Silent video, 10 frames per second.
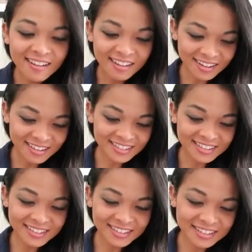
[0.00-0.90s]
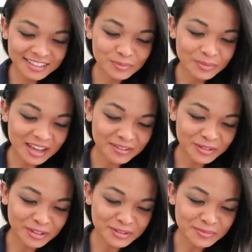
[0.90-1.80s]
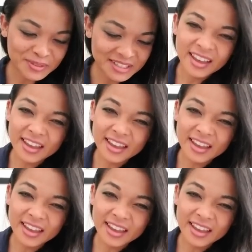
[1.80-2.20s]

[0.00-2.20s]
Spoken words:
on these platforms.